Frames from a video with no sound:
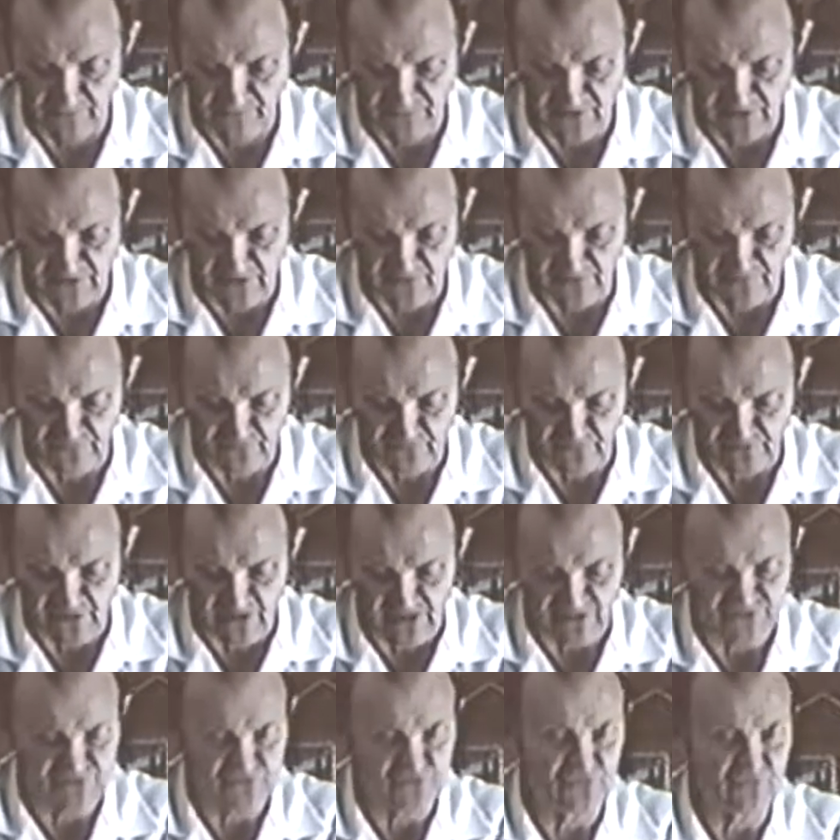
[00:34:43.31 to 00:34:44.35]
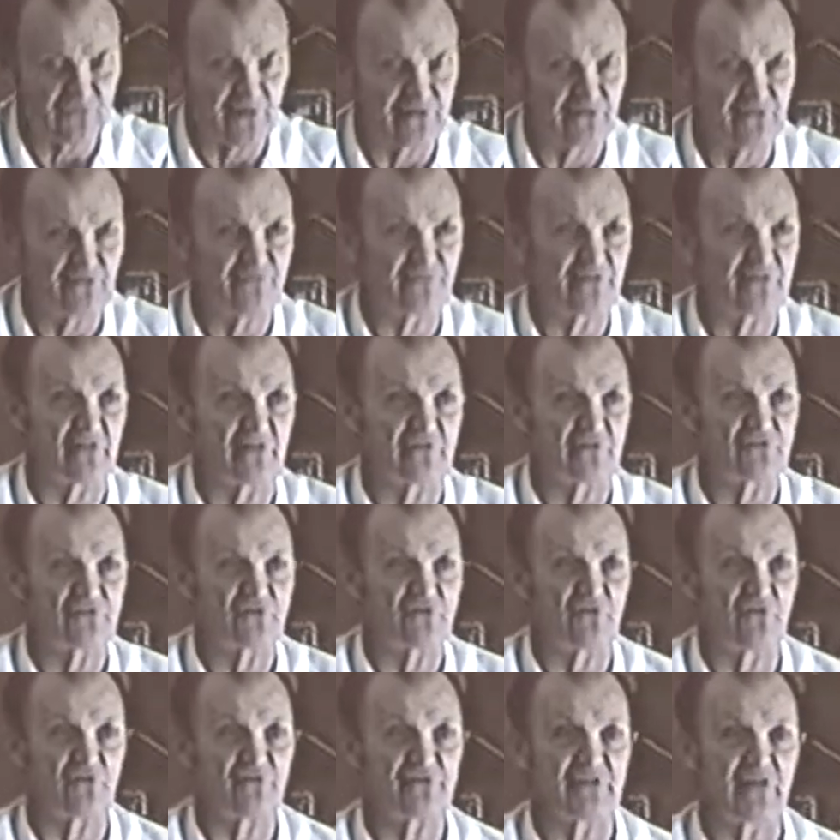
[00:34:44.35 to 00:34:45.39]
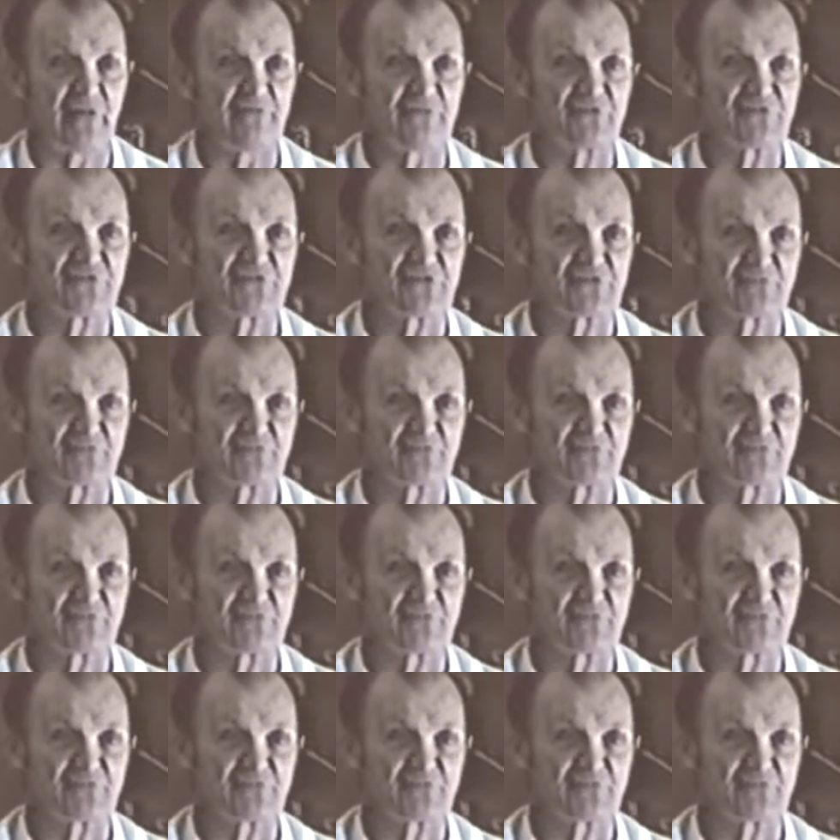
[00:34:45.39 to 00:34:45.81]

pleading for an answer to our difficulties, and God gave us